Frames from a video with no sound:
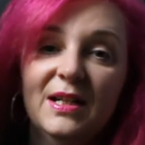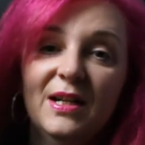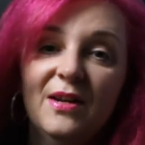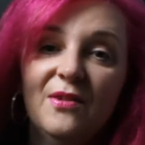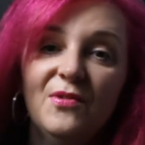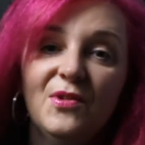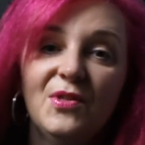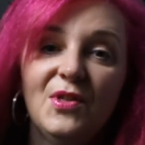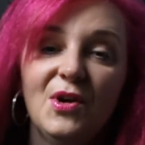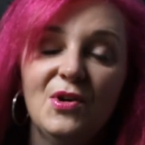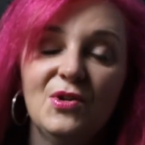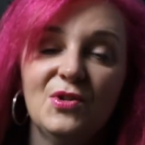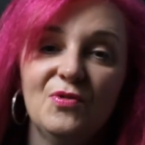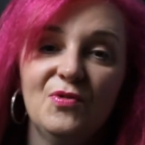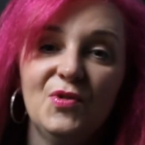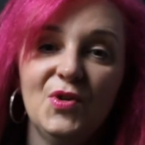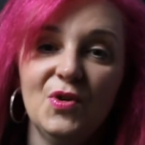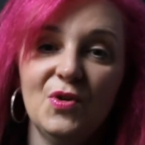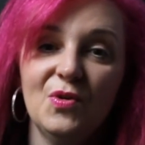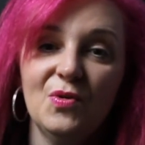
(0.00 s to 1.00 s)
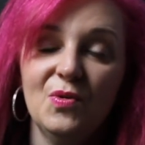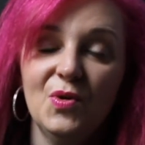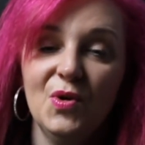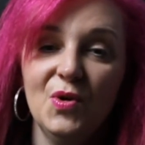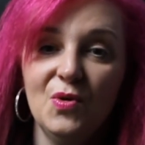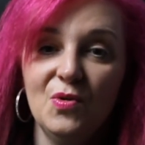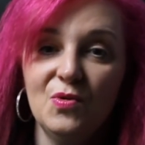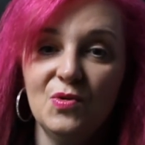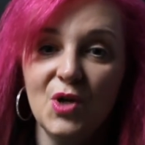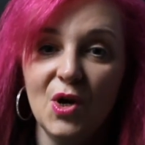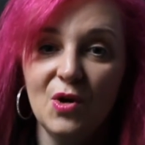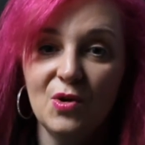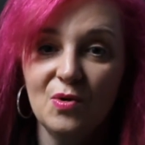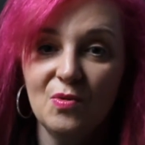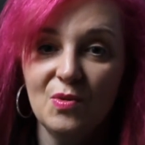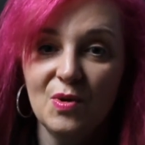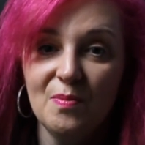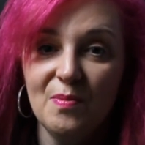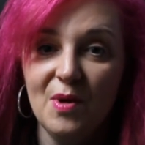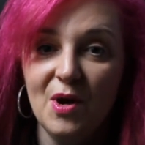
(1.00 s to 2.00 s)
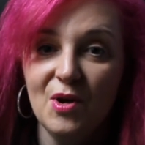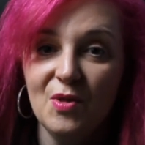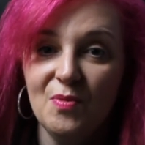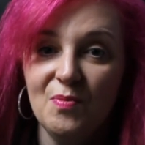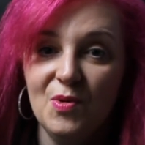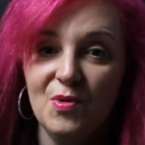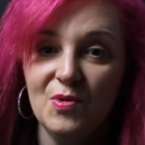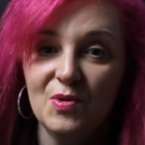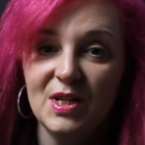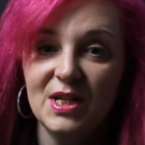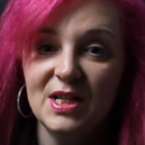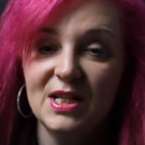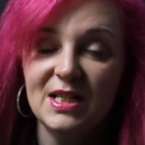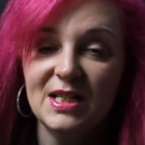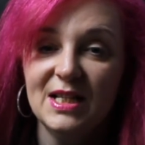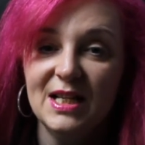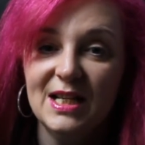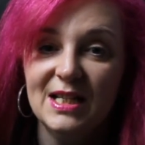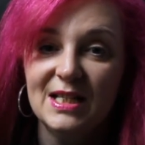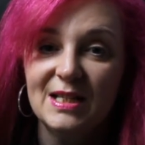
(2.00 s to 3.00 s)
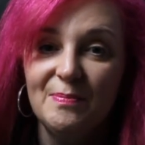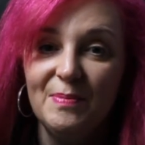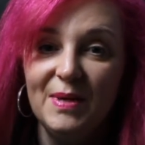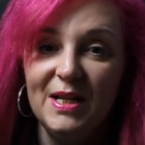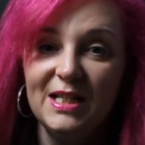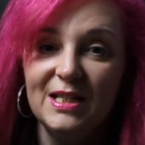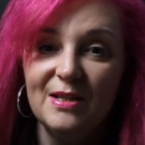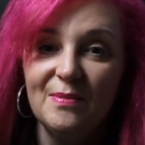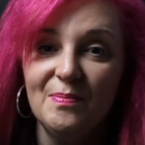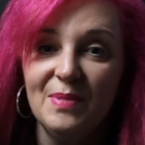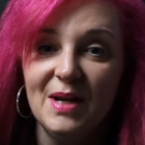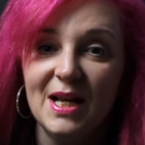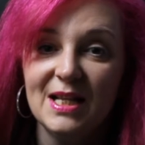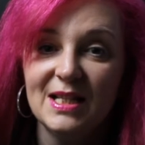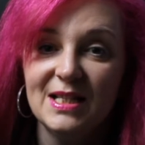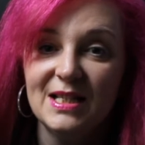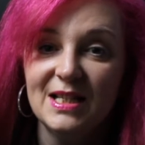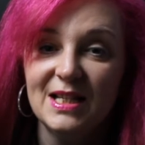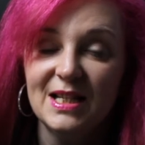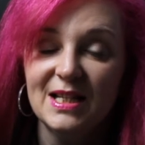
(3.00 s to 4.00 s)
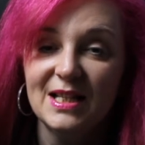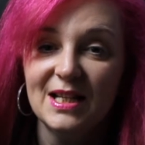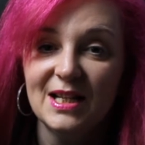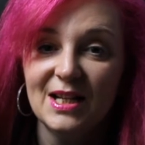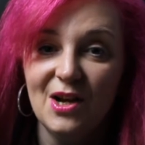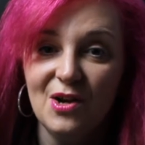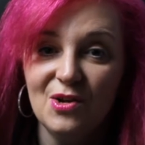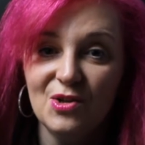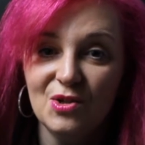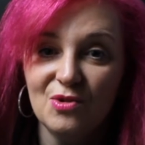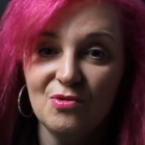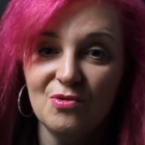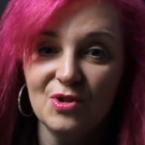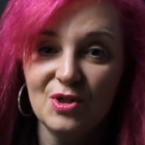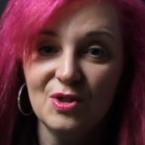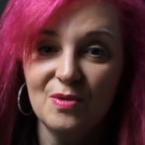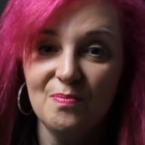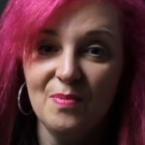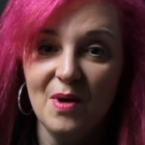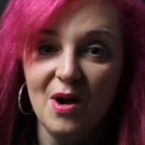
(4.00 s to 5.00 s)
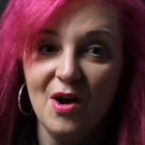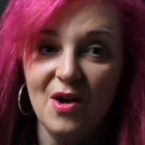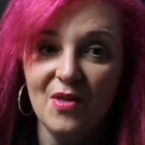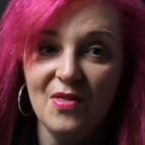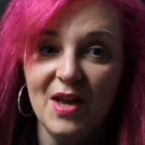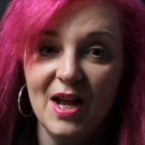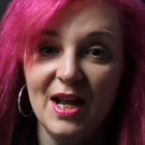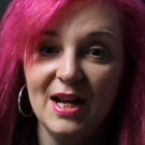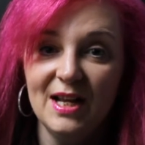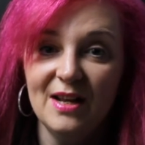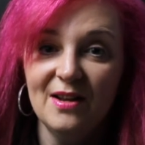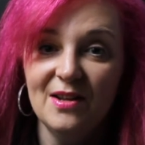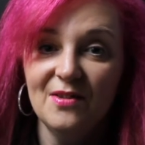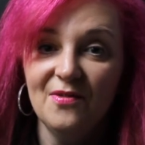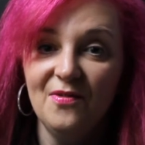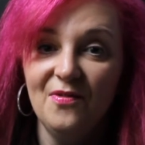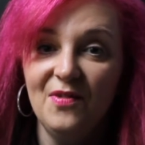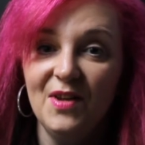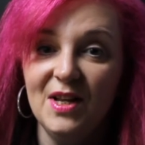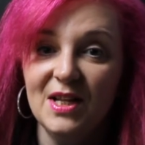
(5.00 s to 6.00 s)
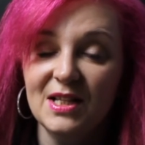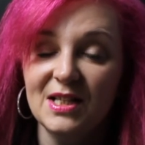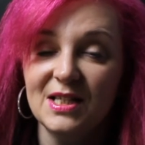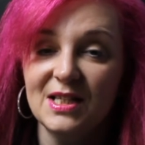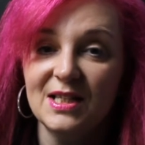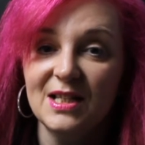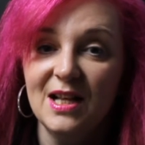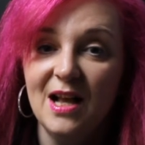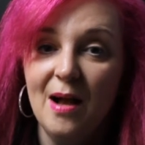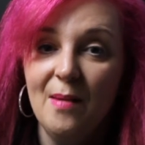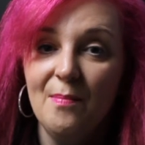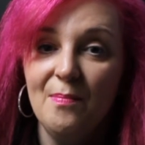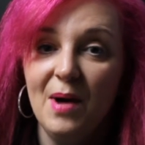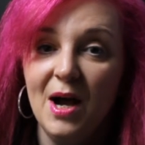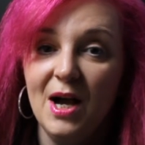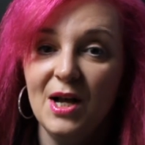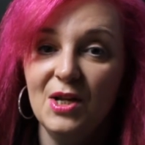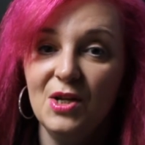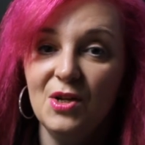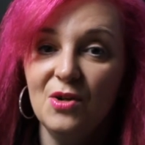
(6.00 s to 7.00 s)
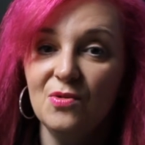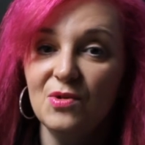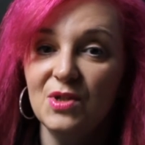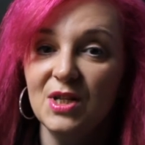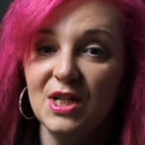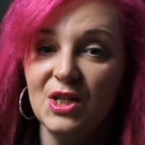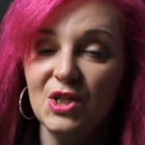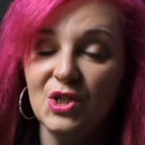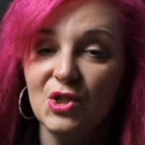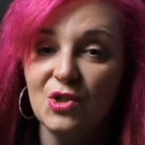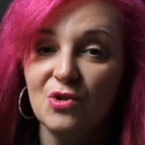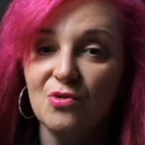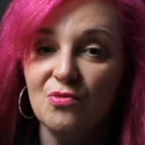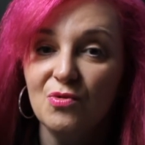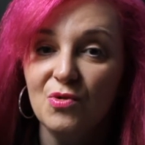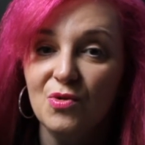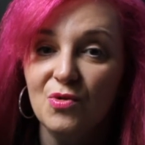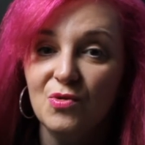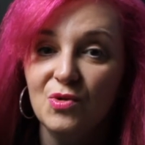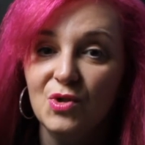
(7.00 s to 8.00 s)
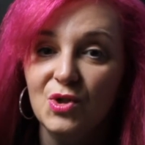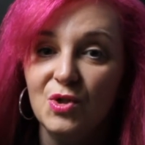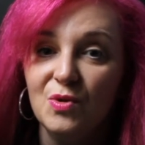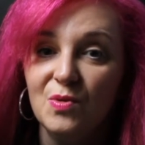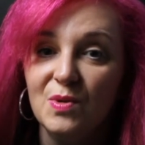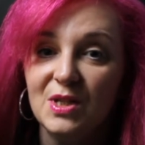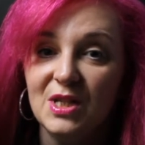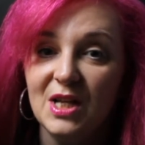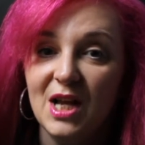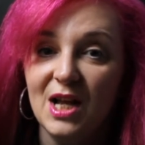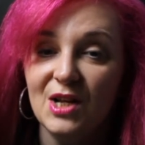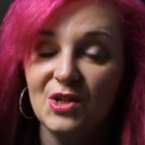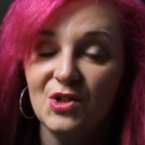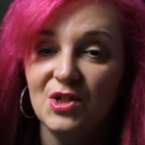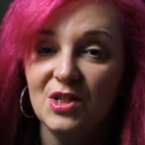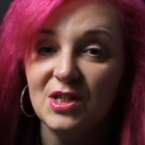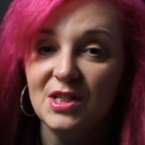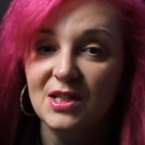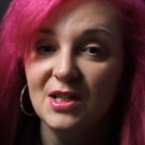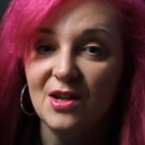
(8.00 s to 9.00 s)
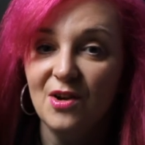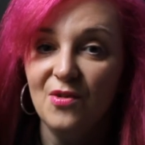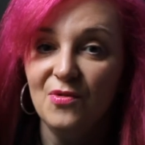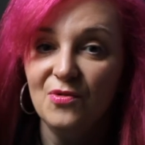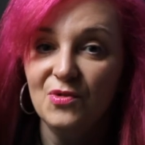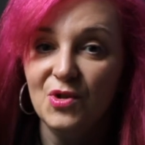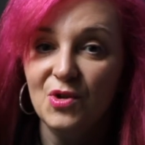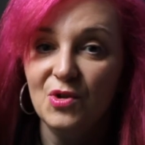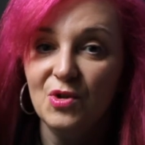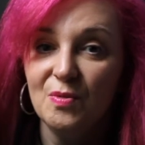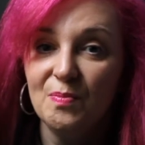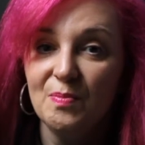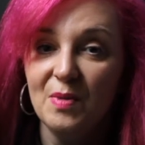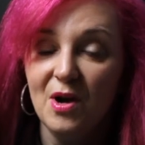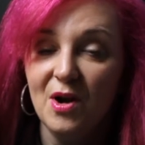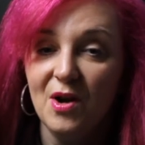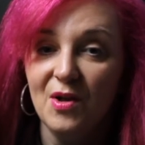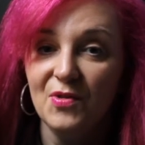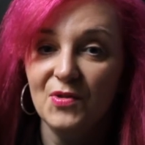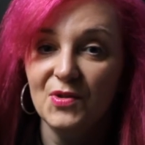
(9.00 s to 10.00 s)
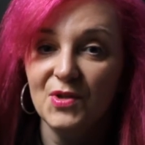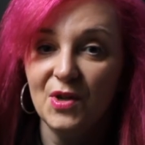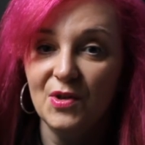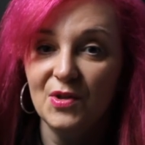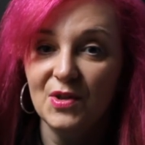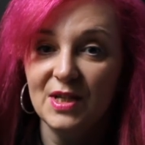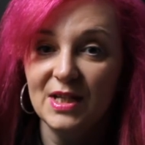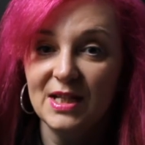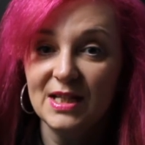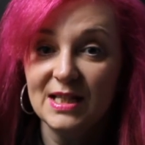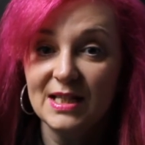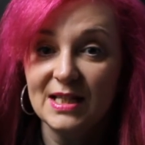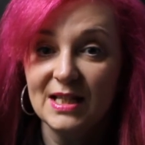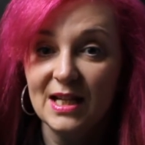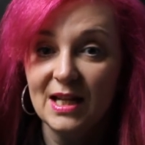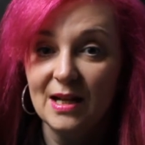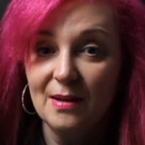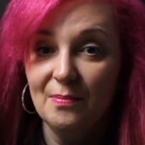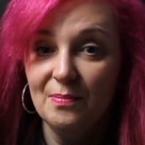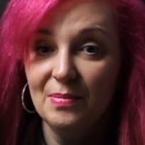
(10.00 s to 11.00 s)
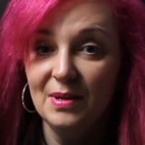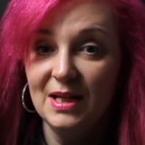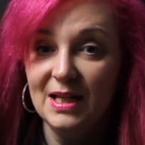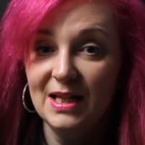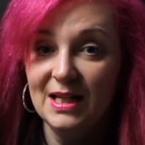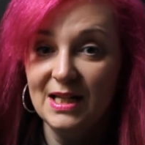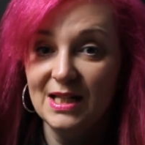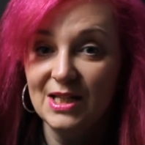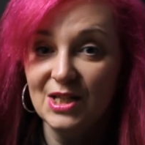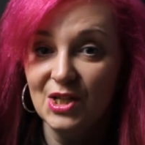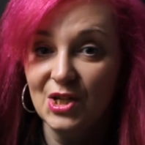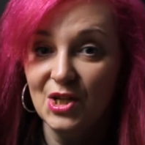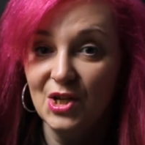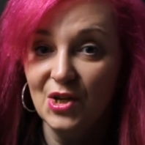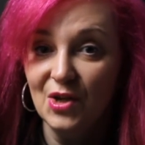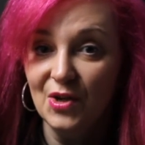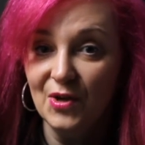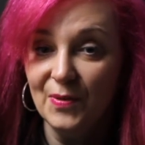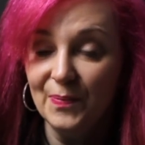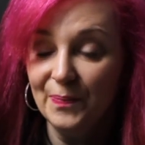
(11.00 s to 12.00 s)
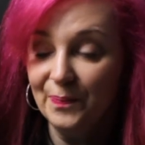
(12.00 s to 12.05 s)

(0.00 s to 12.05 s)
For those of you who don't know what a bath board is, it's a piece of plastic that goes across the bath and it fits by using screws to attach itself to the bath so that it's completely secure.